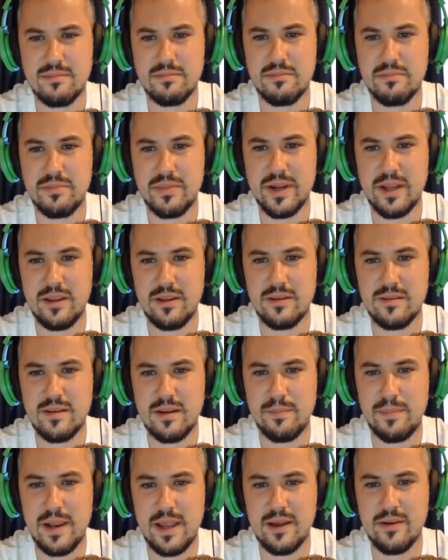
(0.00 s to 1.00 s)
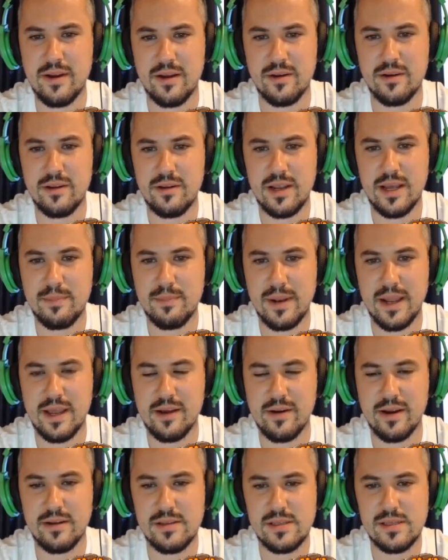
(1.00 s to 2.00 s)
Bringing you to the playground. You like
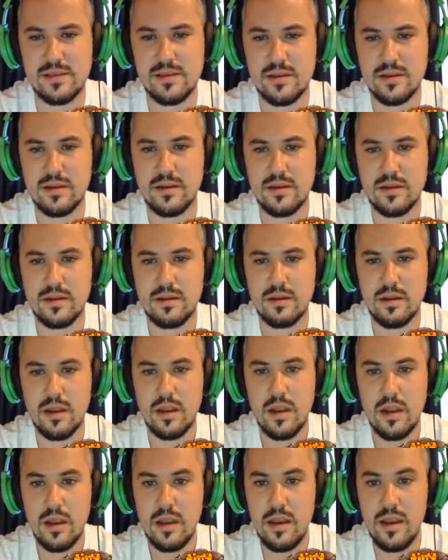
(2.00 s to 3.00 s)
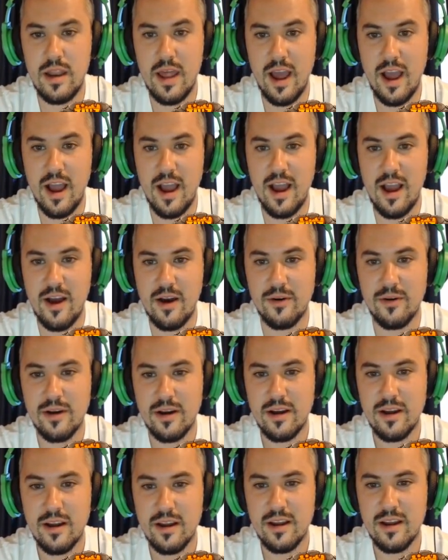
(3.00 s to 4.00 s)
playgrounds? No!
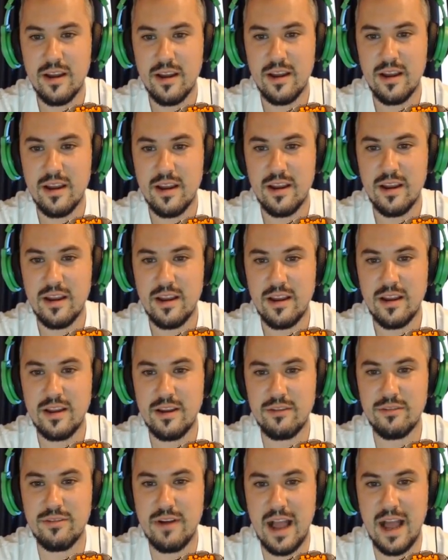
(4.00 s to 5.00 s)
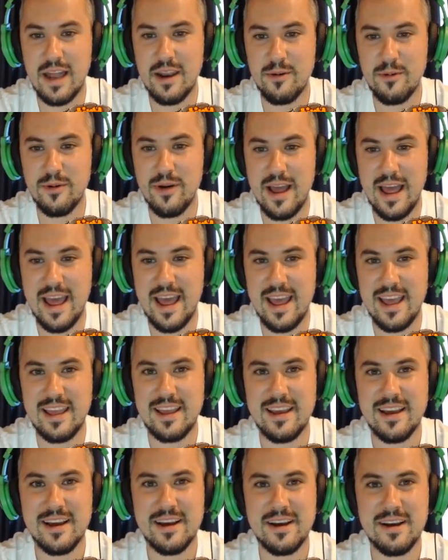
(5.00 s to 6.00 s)
He ran away.
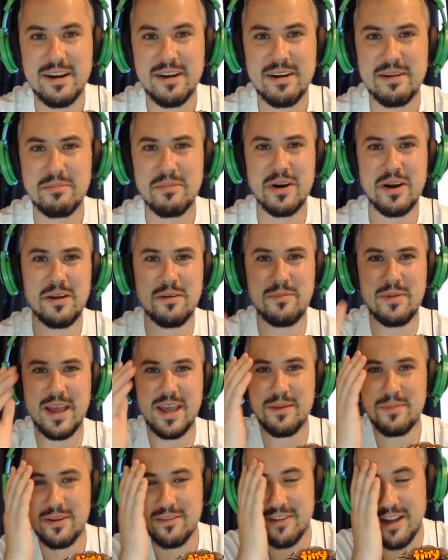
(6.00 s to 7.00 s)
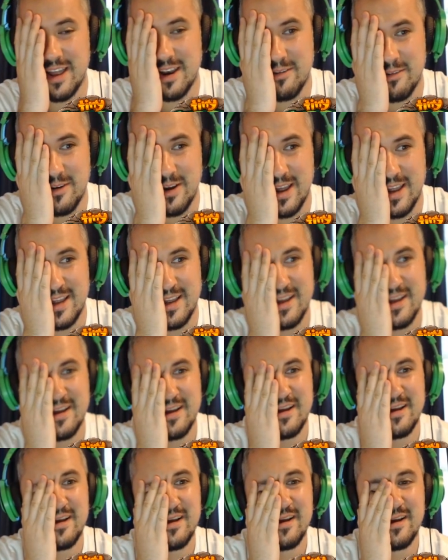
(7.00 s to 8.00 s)
Baby ran away.
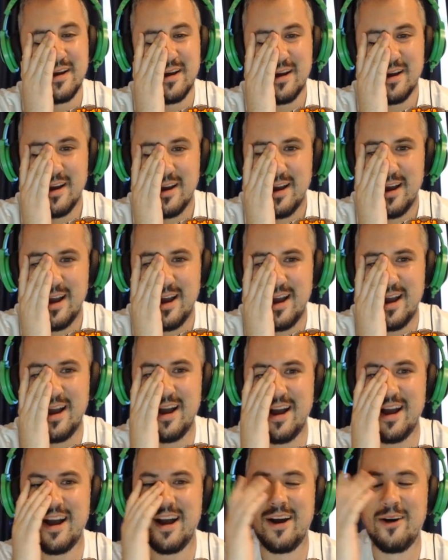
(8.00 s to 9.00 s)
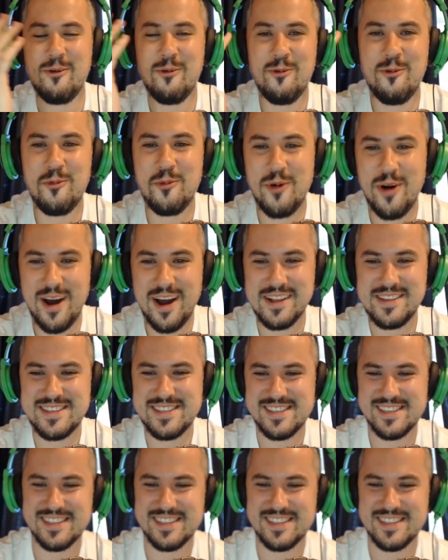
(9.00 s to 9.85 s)
Oh, what?